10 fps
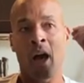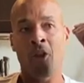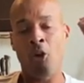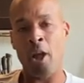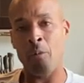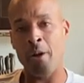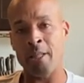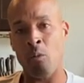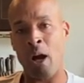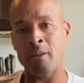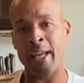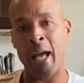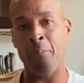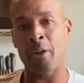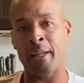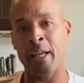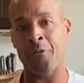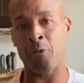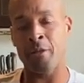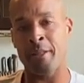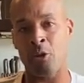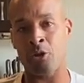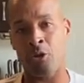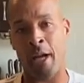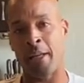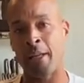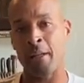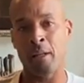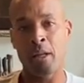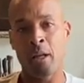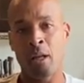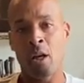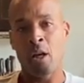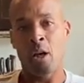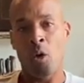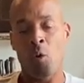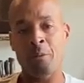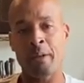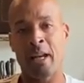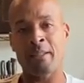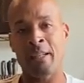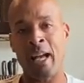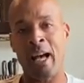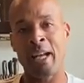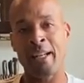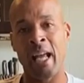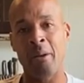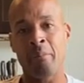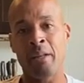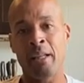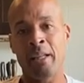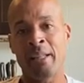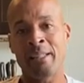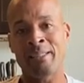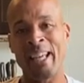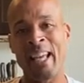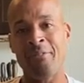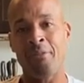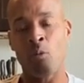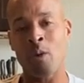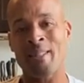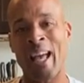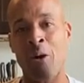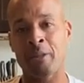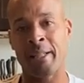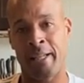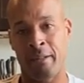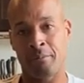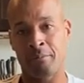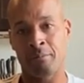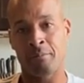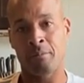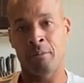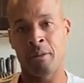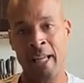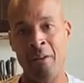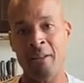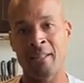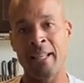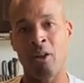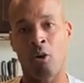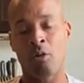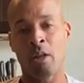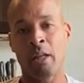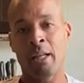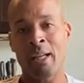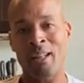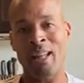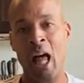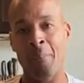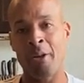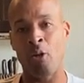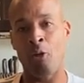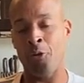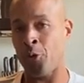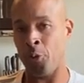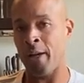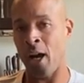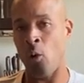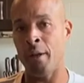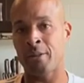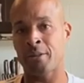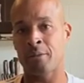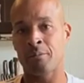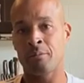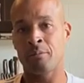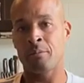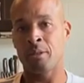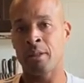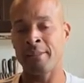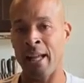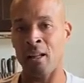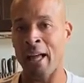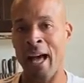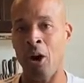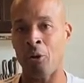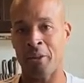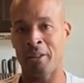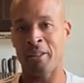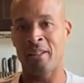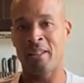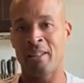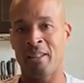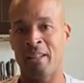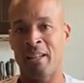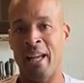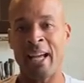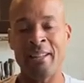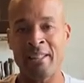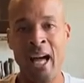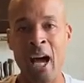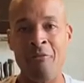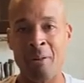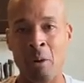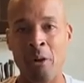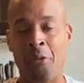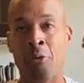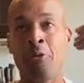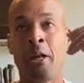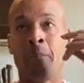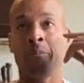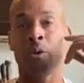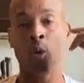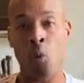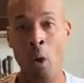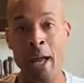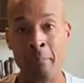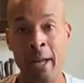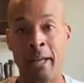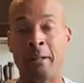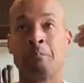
The only reason why I was able to get through SEAL training was because a guy named Steve Wazowski, Navy SEAL, allowed me to go through 3 Hell Weeks. It's not allowed. And the time frame I went through them. White man.